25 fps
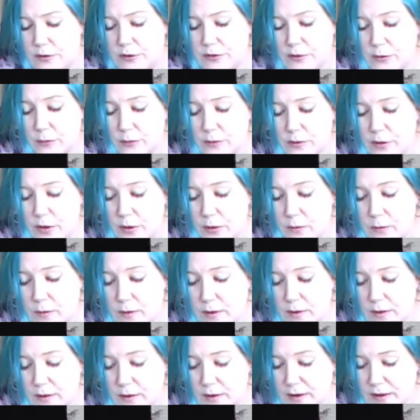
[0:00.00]
don't know
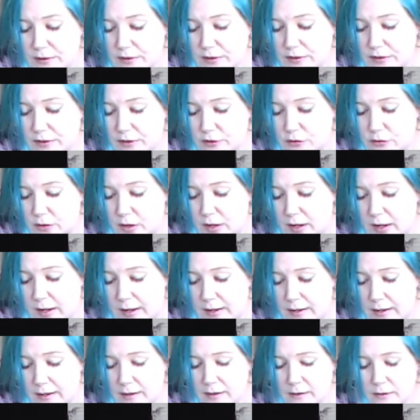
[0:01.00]
until you
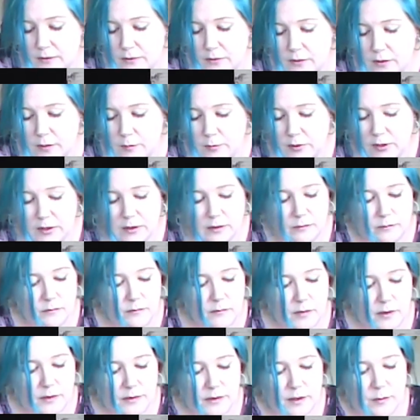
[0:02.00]
try. So I
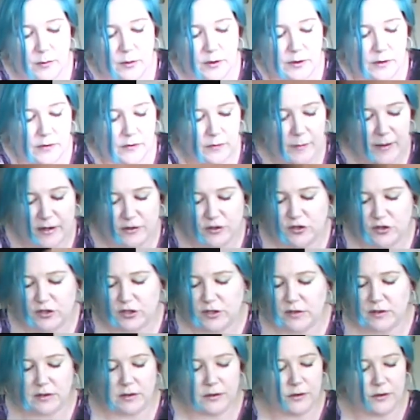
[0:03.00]
think I'm gonna smash
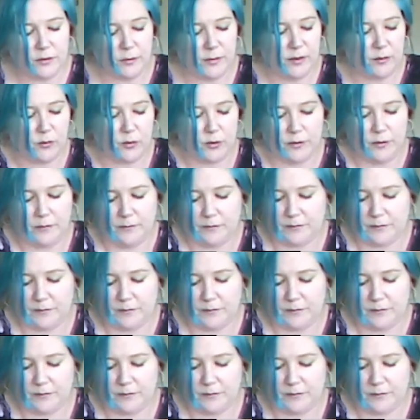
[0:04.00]
just a little bit more.